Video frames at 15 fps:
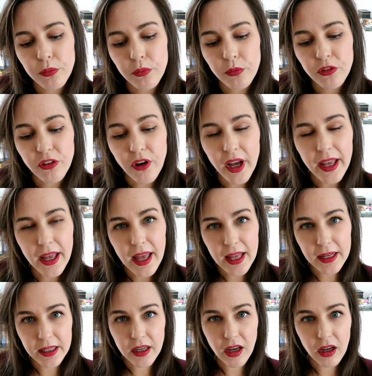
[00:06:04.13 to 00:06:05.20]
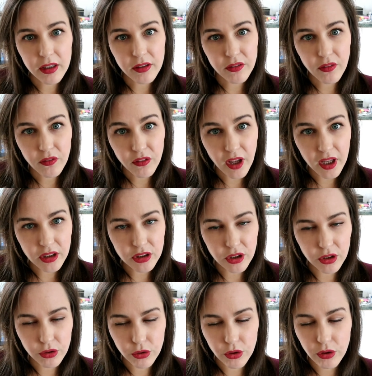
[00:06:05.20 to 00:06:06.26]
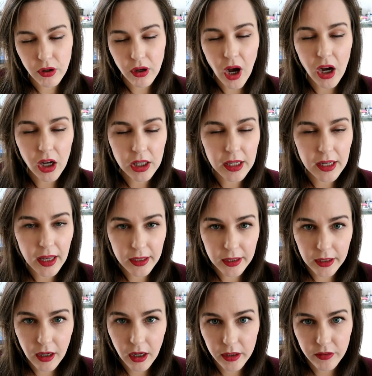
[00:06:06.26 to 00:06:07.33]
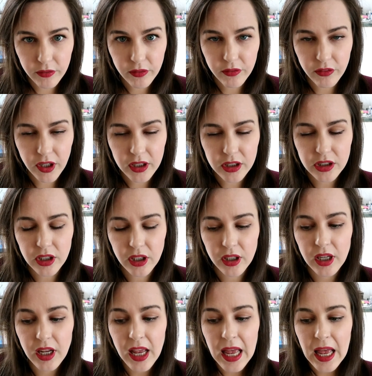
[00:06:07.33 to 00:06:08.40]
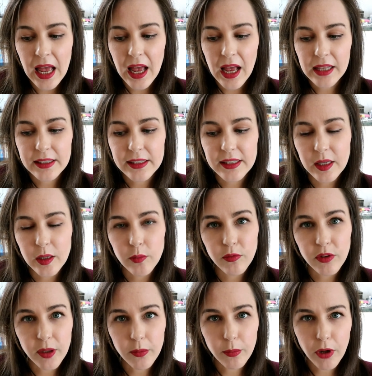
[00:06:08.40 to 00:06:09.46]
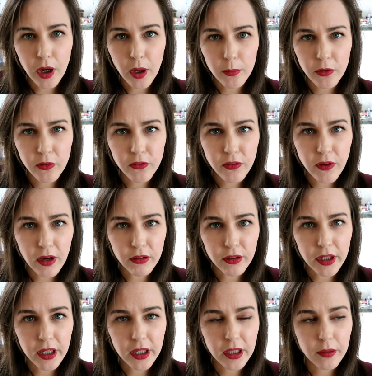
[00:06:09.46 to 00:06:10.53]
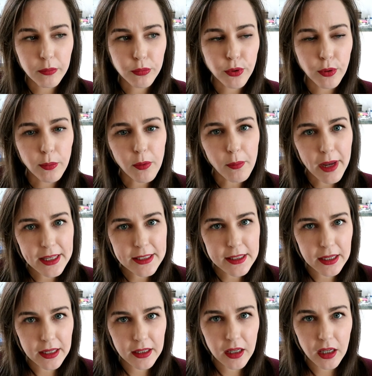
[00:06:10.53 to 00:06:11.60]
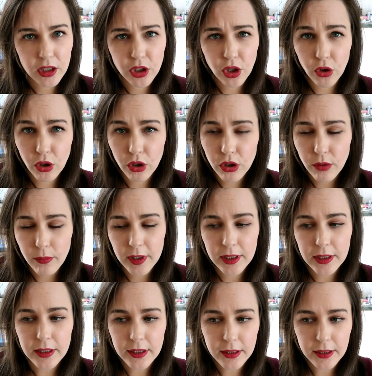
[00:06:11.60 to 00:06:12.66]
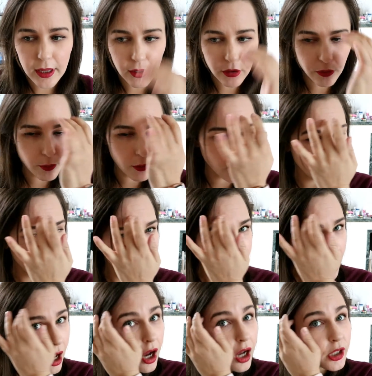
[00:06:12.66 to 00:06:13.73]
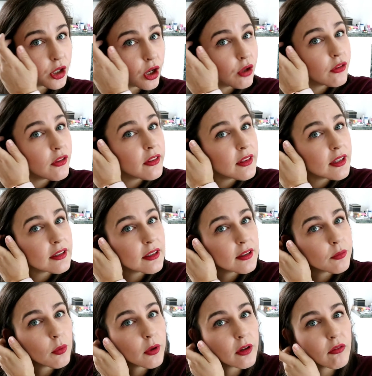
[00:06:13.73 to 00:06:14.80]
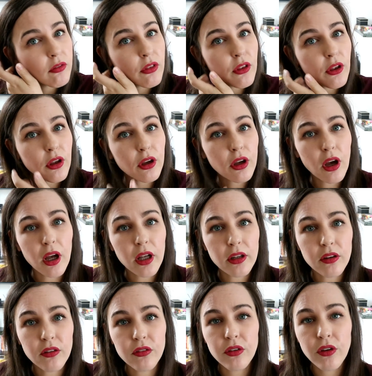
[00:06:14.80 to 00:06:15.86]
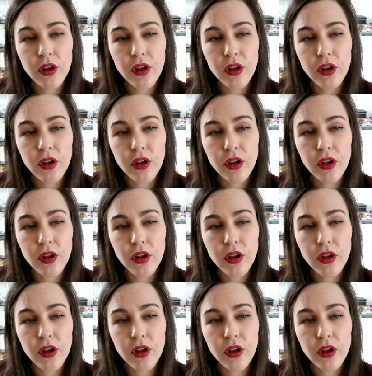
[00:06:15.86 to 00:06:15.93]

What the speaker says: fight any kind of infection, or hardly any kind of infection, and CMV becomes very problematic. I don't know too many details, but I know that this is one of the kind of